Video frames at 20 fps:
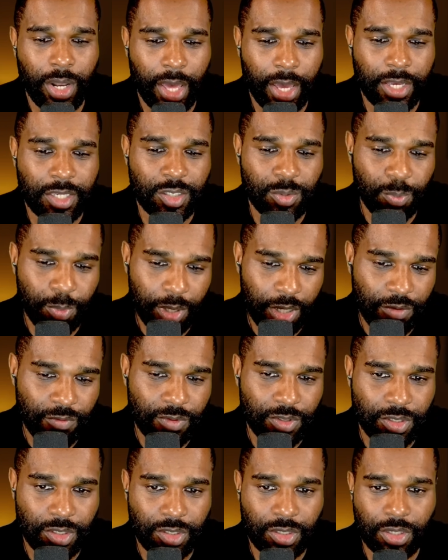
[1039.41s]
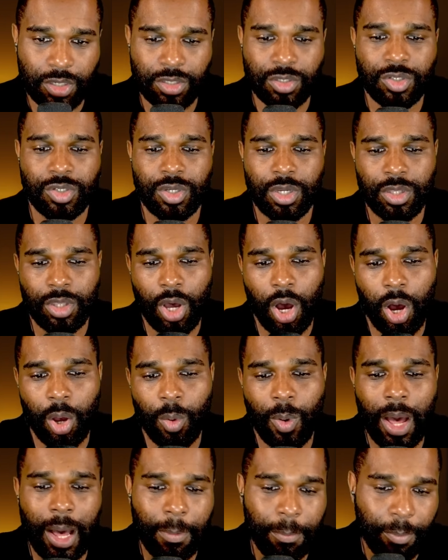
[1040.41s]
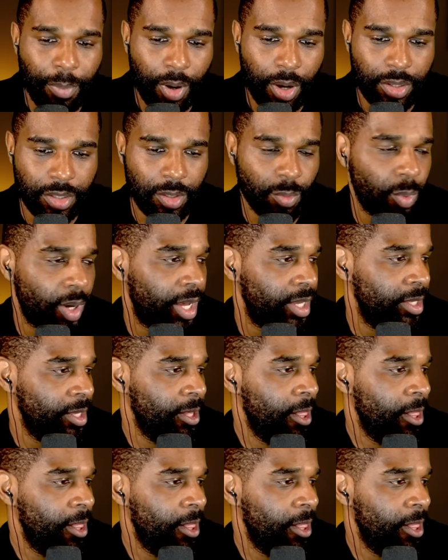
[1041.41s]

experience is concerned. Oh, and by the way,